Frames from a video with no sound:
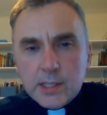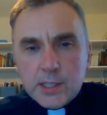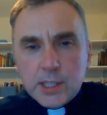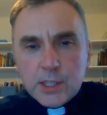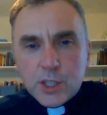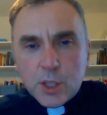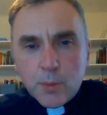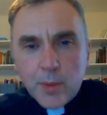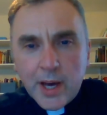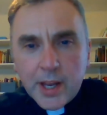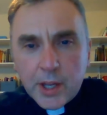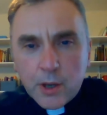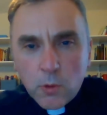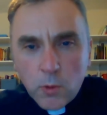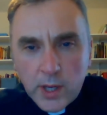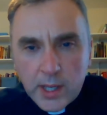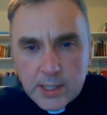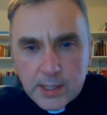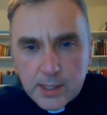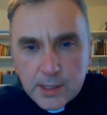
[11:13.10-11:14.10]
Systematic
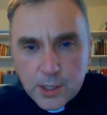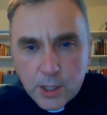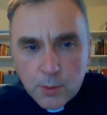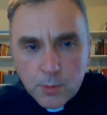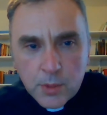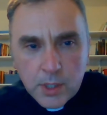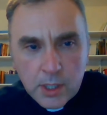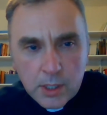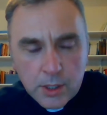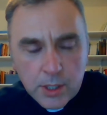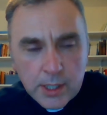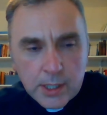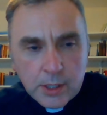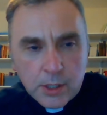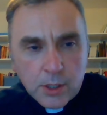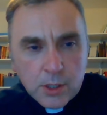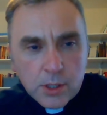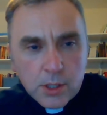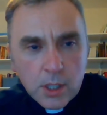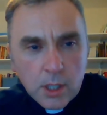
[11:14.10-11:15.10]
racism
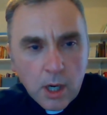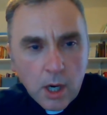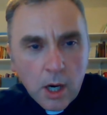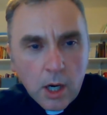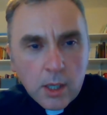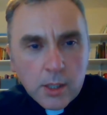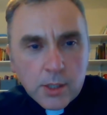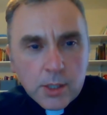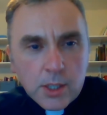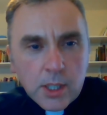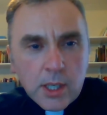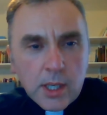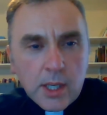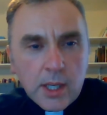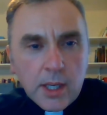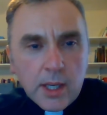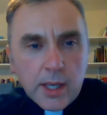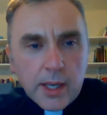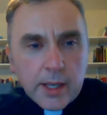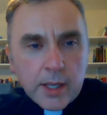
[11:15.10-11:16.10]
continues to cause
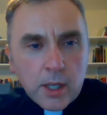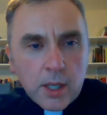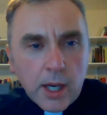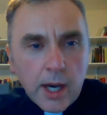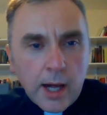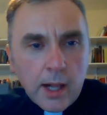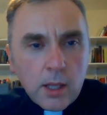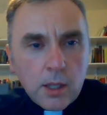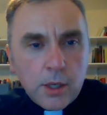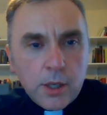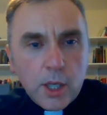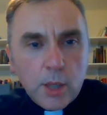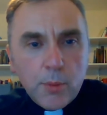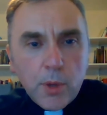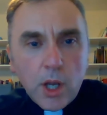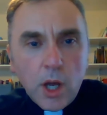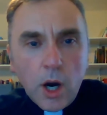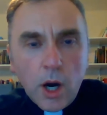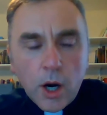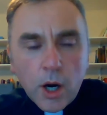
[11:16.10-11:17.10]

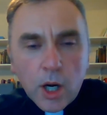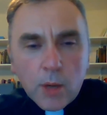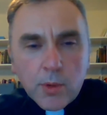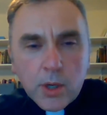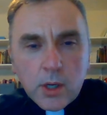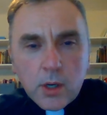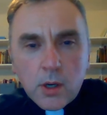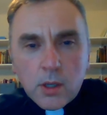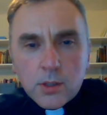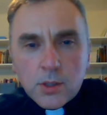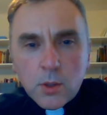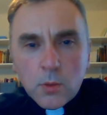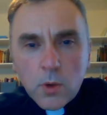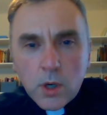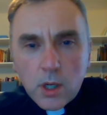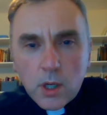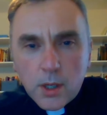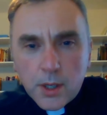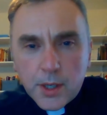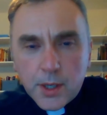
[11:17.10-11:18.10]
incalculable harm across the
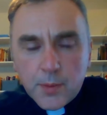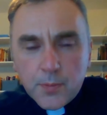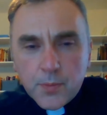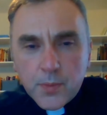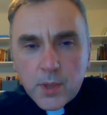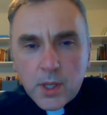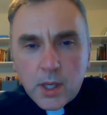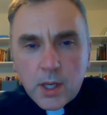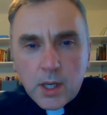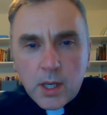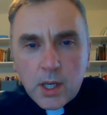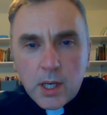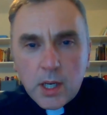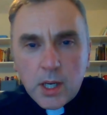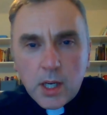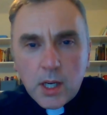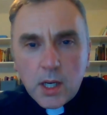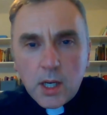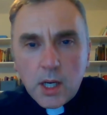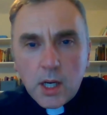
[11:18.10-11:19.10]
world.
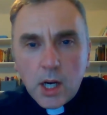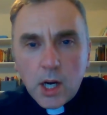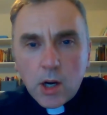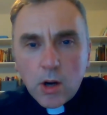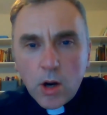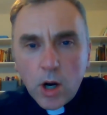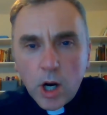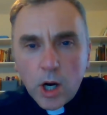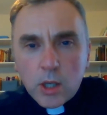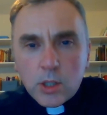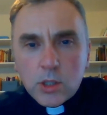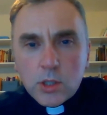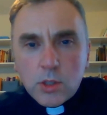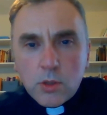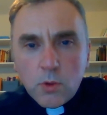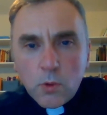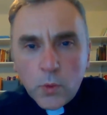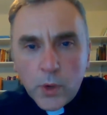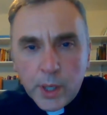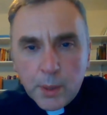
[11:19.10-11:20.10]
Our hearts
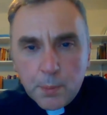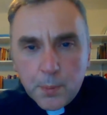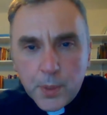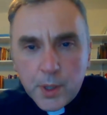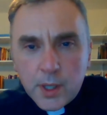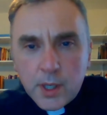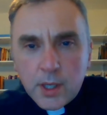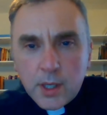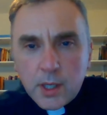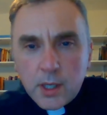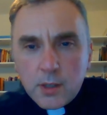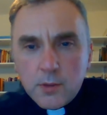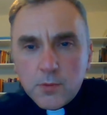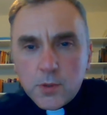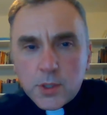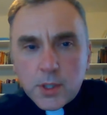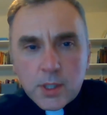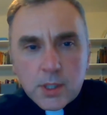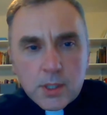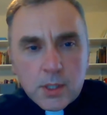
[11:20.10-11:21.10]
weep
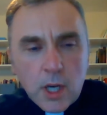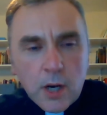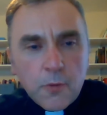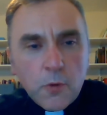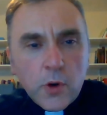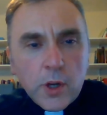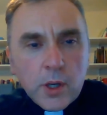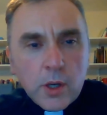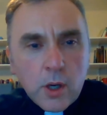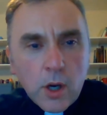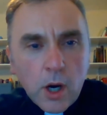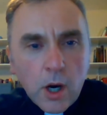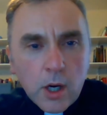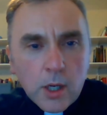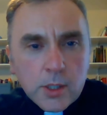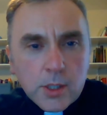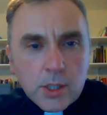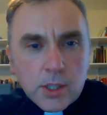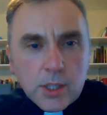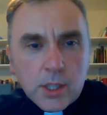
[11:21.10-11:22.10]
for the suffering
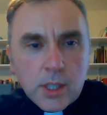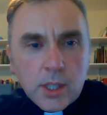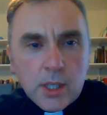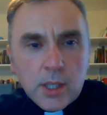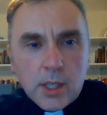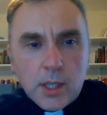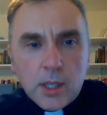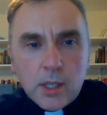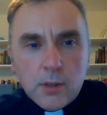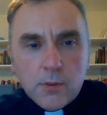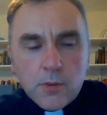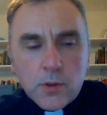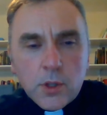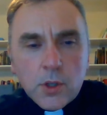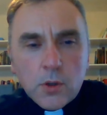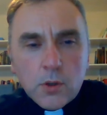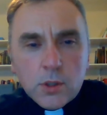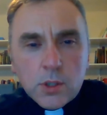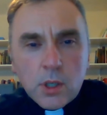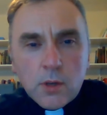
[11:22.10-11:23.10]
caused, for
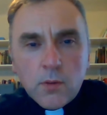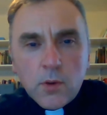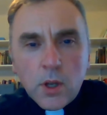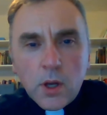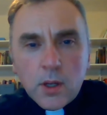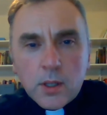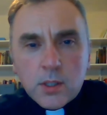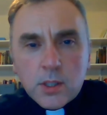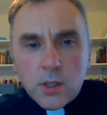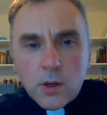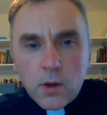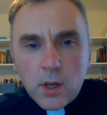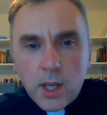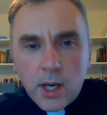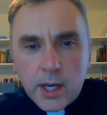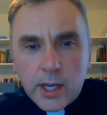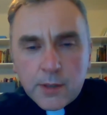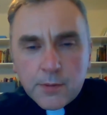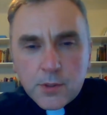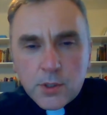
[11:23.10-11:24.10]
those who have lost their
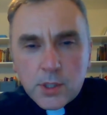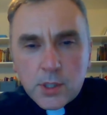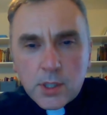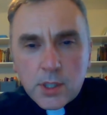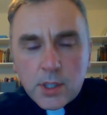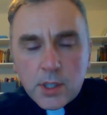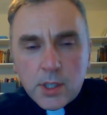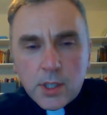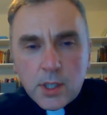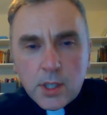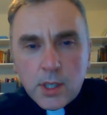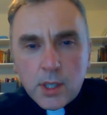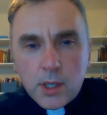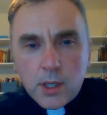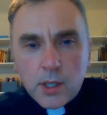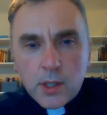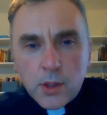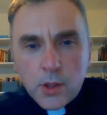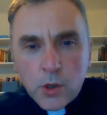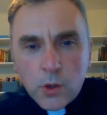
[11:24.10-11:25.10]
lives,
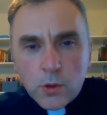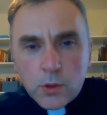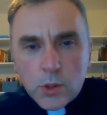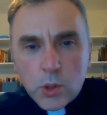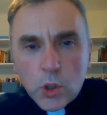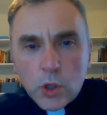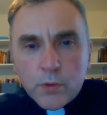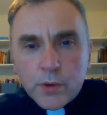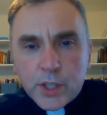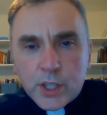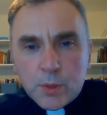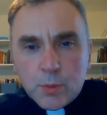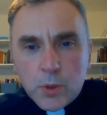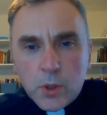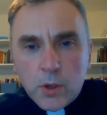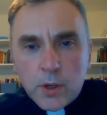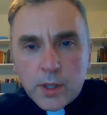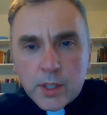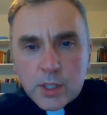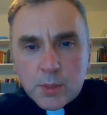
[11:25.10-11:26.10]
and those who have
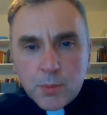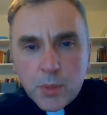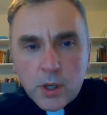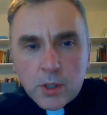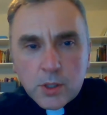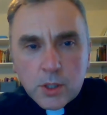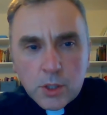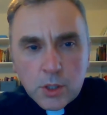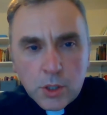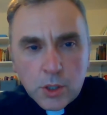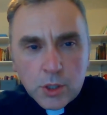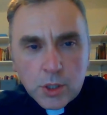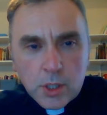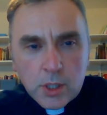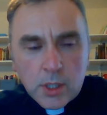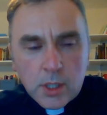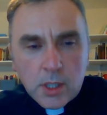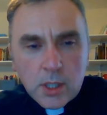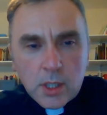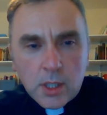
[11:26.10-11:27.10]
experienced
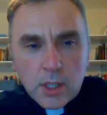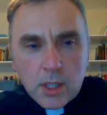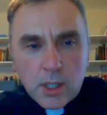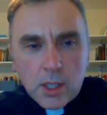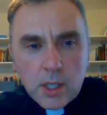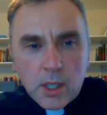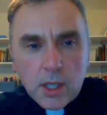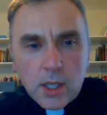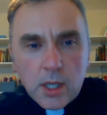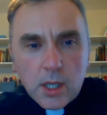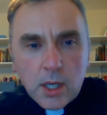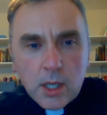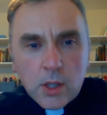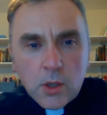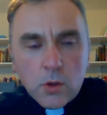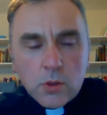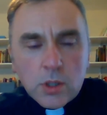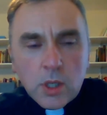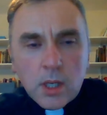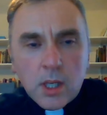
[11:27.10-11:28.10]
persecution,
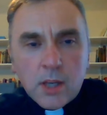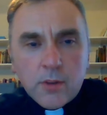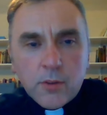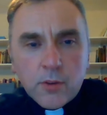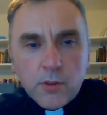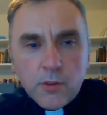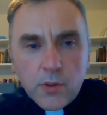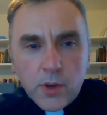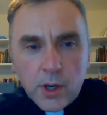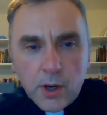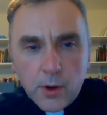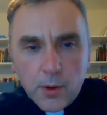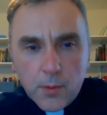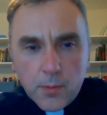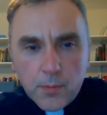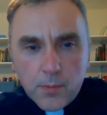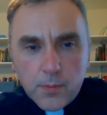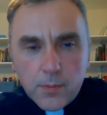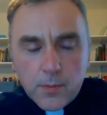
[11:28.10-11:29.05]
and those who live in fear.